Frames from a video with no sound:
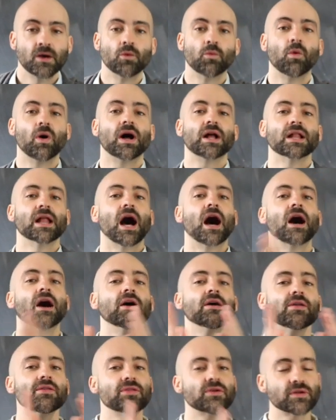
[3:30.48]
While
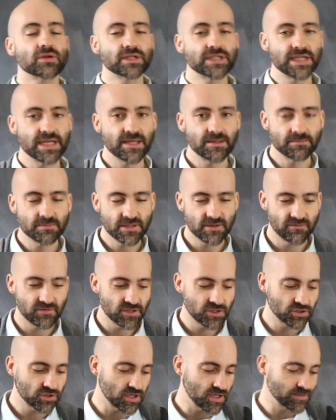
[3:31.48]
other teams of
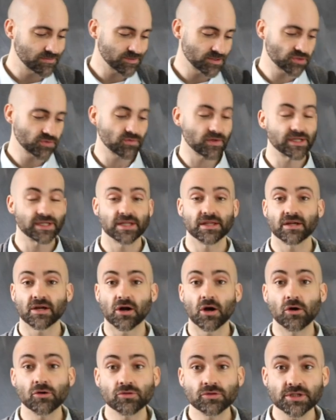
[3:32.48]
astronomers running their
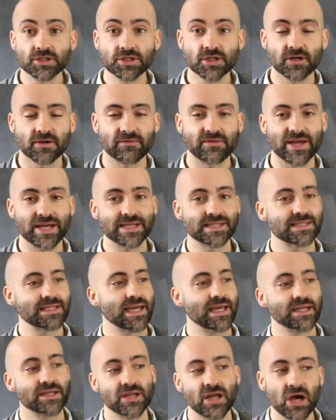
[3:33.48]
own survey
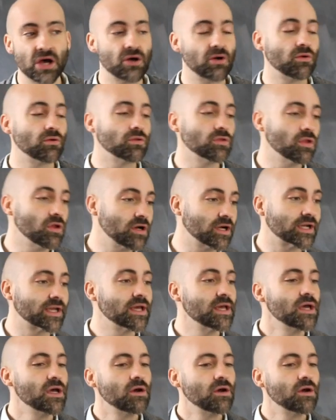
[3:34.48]
say, no, look,